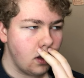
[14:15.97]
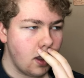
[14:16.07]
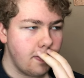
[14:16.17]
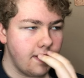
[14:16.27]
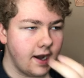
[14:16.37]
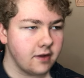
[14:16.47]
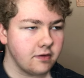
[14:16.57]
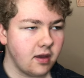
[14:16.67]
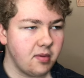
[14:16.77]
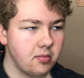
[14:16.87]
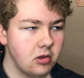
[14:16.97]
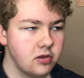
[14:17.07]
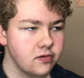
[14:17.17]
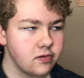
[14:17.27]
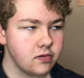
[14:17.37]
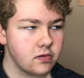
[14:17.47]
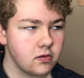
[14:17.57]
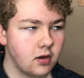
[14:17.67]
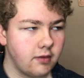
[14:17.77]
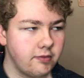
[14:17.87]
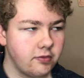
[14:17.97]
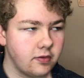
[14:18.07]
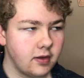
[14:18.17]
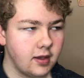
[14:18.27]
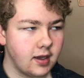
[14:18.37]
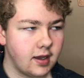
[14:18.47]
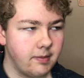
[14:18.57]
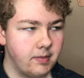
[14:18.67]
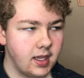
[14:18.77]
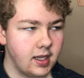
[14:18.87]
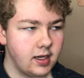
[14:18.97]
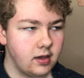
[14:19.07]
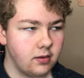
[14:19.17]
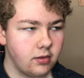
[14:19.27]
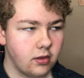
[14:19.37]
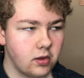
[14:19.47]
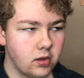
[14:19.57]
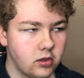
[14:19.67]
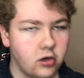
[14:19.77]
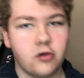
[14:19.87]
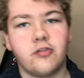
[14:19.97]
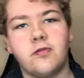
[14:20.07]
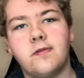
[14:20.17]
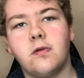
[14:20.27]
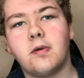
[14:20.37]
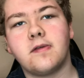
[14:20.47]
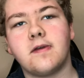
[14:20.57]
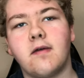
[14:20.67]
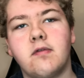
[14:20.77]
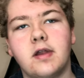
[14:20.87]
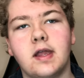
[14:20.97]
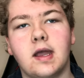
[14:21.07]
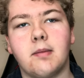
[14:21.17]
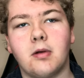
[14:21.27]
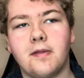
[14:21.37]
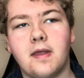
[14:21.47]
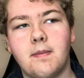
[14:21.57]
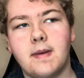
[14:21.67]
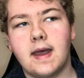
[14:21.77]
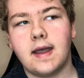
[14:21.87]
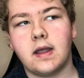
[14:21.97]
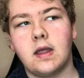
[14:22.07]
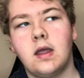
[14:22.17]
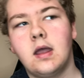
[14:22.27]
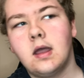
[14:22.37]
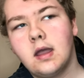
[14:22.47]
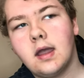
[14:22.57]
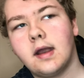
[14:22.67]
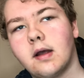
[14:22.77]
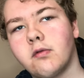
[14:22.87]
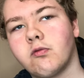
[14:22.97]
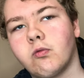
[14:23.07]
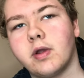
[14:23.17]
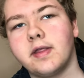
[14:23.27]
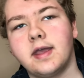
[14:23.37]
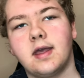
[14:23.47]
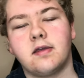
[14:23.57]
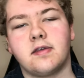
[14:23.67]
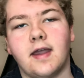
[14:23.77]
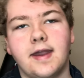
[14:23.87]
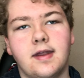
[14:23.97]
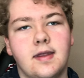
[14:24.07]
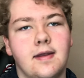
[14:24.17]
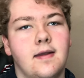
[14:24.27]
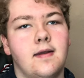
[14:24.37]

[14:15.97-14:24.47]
in the next coming months, obviously, I made the Curse of 2170. I brought that back, and I was really excited